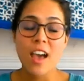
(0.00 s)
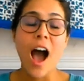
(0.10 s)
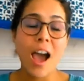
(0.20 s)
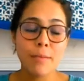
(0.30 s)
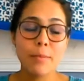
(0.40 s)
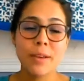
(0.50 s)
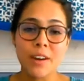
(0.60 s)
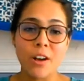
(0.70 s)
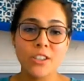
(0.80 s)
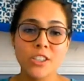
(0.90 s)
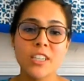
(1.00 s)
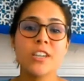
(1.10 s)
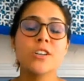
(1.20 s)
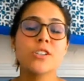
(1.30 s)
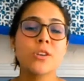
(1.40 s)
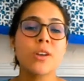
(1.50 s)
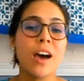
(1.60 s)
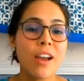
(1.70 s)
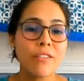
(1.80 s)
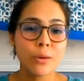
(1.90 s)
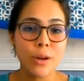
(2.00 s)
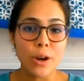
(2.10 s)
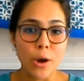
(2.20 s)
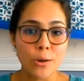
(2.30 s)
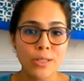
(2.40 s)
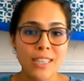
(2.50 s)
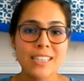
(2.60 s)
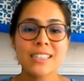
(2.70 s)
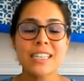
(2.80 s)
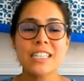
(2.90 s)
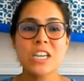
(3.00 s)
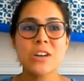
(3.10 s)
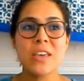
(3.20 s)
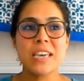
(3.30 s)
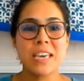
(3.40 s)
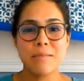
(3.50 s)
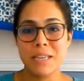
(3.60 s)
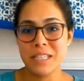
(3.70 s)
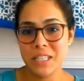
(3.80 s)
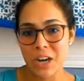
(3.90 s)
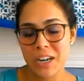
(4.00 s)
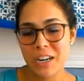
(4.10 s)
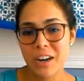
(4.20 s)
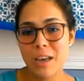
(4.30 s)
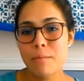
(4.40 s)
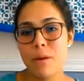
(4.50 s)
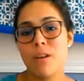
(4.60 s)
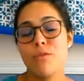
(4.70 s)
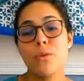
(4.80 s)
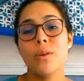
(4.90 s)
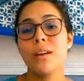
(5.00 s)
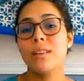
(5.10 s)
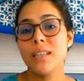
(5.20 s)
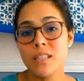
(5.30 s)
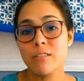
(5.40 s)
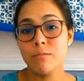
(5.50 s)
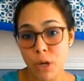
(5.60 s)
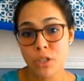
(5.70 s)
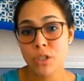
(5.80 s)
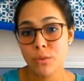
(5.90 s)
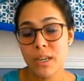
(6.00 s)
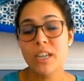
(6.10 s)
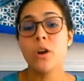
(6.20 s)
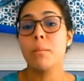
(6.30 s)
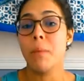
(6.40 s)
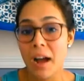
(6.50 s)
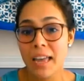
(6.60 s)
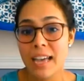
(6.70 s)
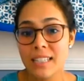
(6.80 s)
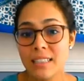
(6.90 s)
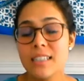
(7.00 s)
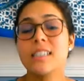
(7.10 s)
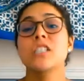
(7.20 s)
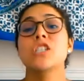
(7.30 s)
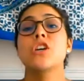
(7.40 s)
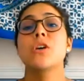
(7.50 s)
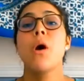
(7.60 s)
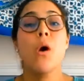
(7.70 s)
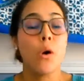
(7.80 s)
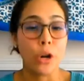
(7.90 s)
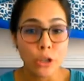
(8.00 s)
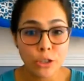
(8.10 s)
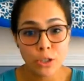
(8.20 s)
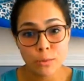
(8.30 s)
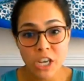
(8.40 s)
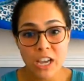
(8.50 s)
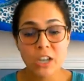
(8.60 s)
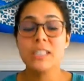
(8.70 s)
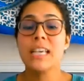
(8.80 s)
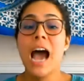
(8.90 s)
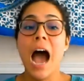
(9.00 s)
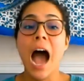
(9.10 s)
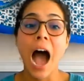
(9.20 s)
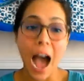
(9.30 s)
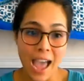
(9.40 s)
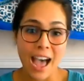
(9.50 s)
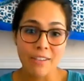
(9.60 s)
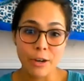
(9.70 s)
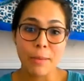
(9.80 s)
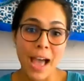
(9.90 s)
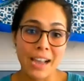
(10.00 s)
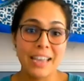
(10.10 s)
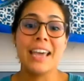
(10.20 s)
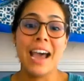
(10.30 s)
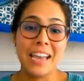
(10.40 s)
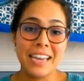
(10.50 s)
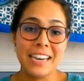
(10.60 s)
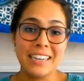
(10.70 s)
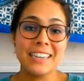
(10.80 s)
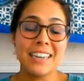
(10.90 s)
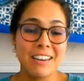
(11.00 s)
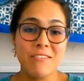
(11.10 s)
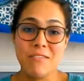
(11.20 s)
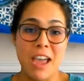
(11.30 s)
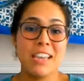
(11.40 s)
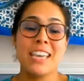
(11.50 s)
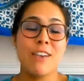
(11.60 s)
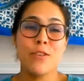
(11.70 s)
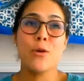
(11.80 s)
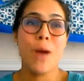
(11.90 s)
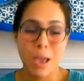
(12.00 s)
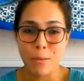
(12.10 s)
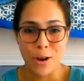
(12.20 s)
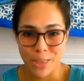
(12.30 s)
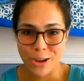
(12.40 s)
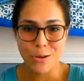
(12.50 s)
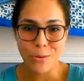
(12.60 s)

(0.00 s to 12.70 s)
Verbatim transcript: I'm a big knowledge seeker, so not everyone knows this until they get me started on it. But if you want a list of books to read or podcasts to listen to or YouTube channels, I have your back and I can like give you way more than you